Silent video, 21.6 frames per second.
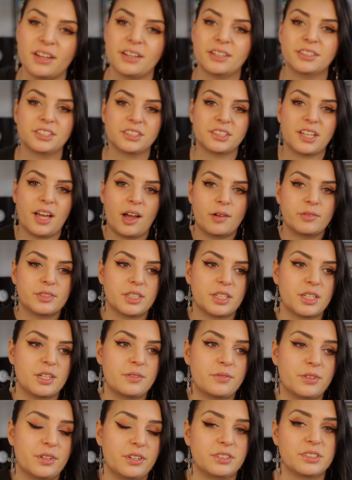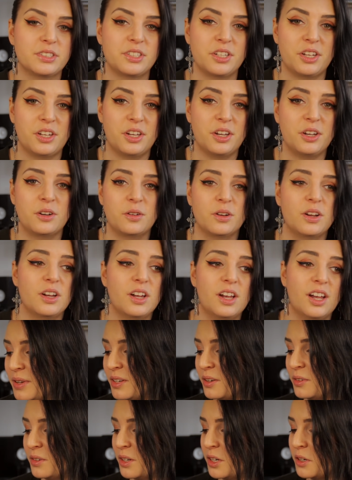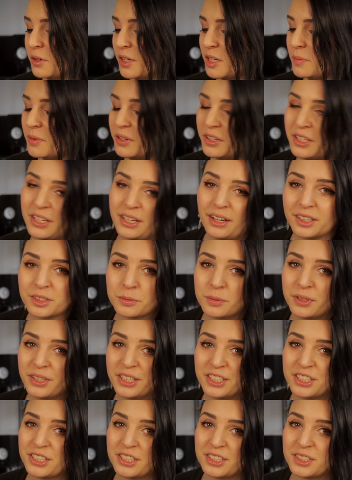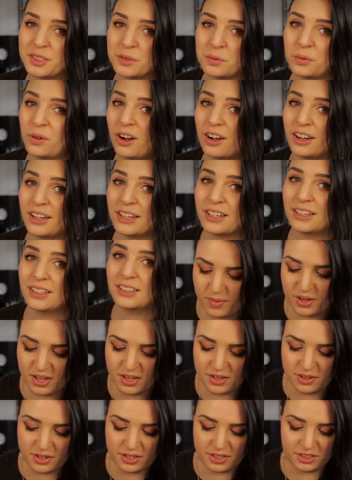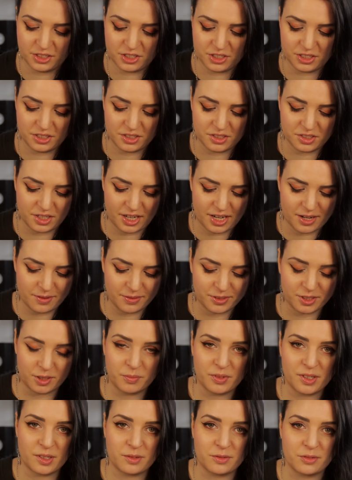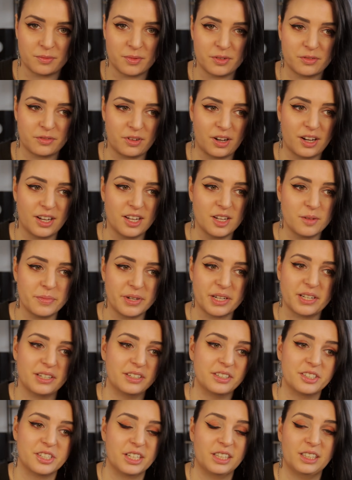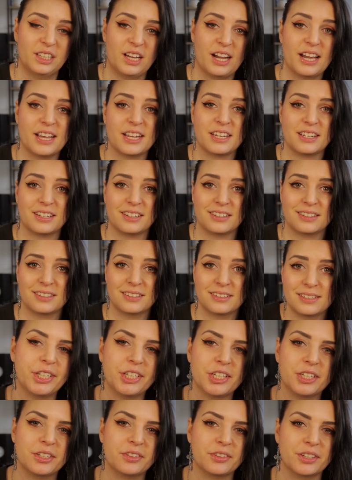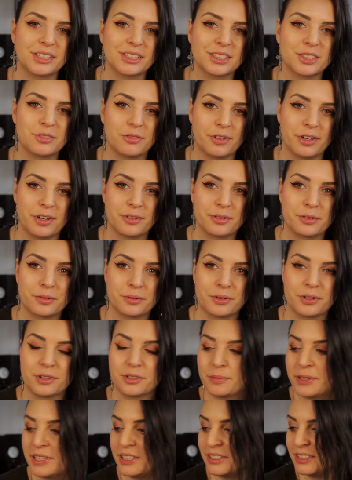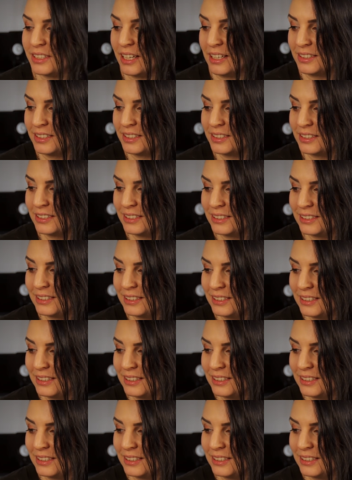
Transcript: it can just have significance to you. Maybe you don't owe anybody an explanation as to why. Maybe you can just save something from a fire because you like it. I really didn't think this video through because that's